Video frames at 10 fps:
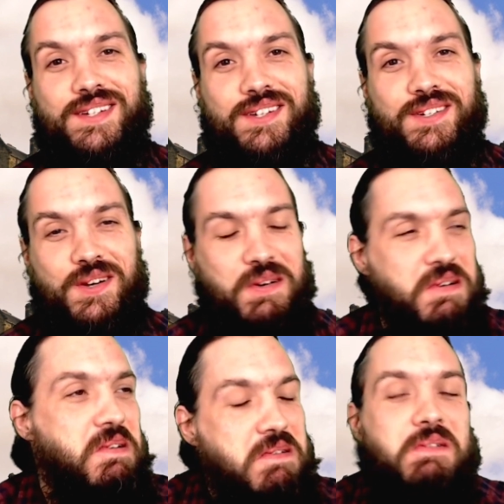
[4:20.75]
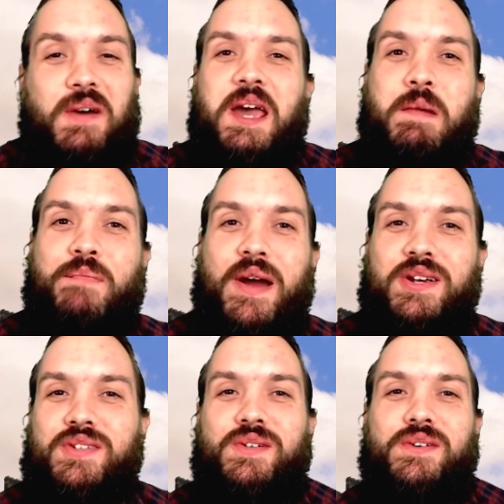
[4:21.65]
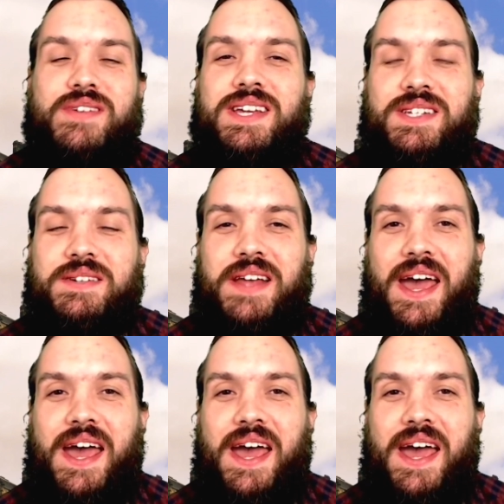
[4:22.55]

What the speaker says: So quite a personal reason,